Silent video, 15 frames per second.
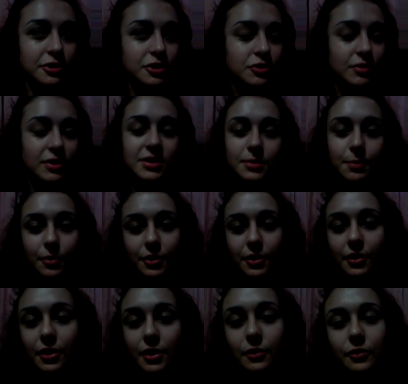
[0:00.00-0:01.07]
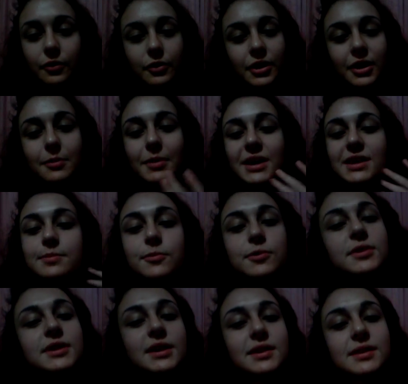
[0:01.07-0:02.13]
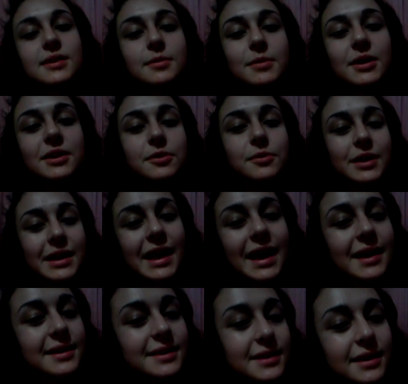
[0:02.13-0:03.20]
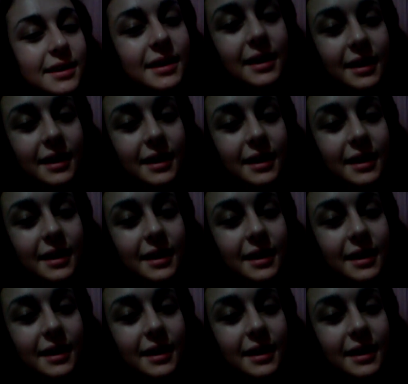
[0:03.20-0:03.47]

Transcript: you just stress the point on the girl too? It makes more sense to me doing that.